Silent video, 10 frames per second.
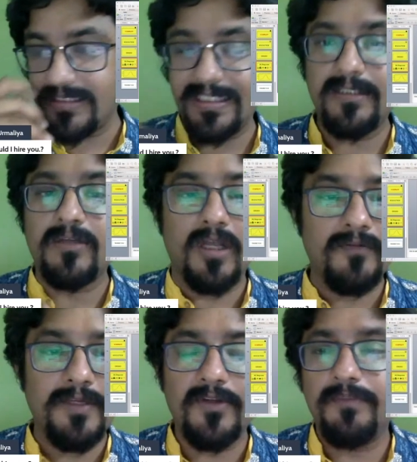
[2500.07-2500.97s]
Saying that
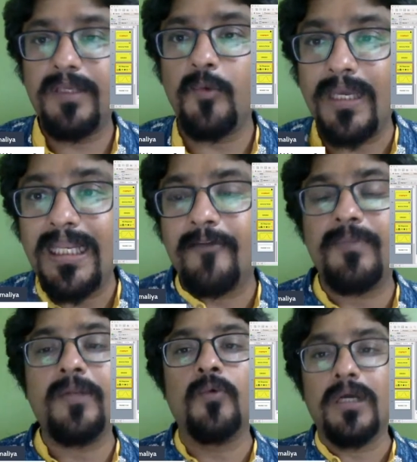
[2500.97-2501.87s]
conflict could be, well, I've
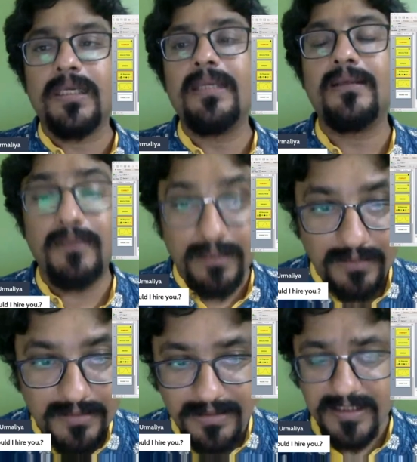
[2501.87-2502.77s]
been working in
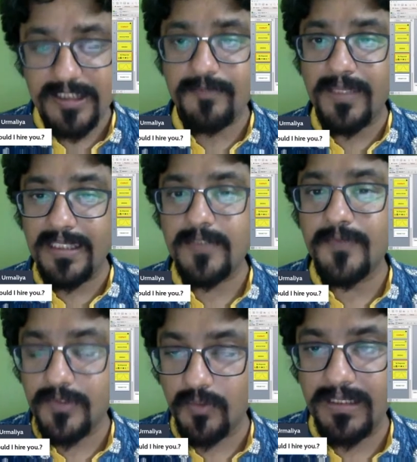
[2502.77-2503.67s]
this space for
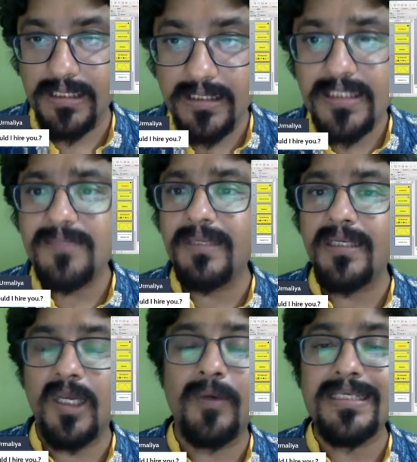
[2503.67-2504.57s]
so many years, but
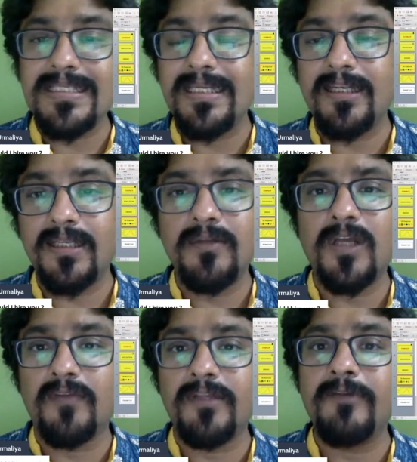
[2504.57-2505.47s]
now I see an internal
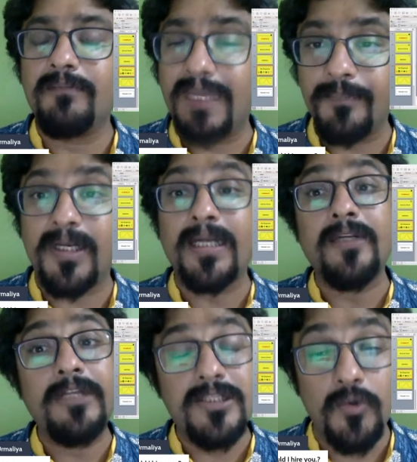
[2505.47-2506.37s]
conflict that my
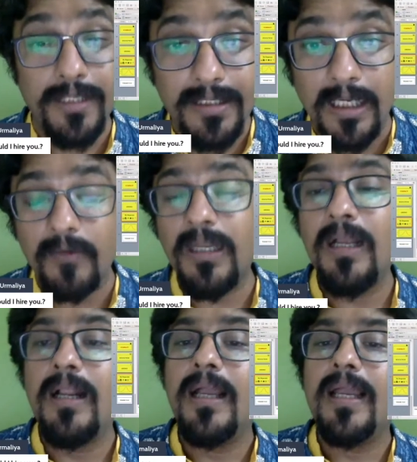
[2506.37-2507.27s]
productivity is going down,
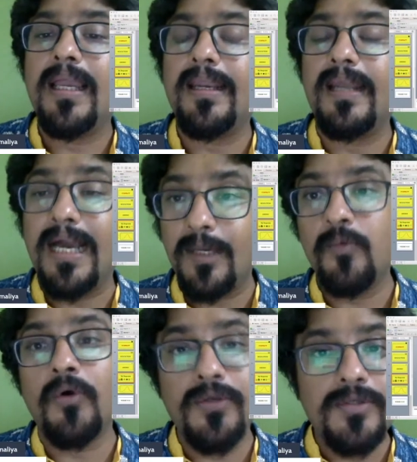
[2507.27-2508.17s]
and I
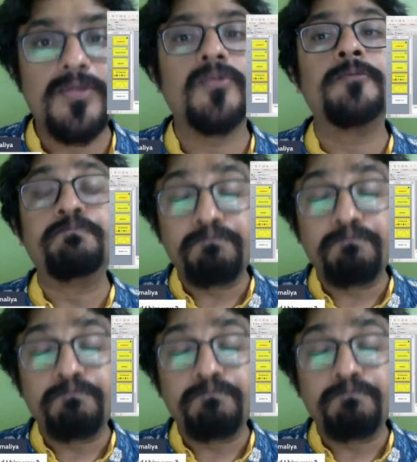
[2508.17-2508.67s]
want to.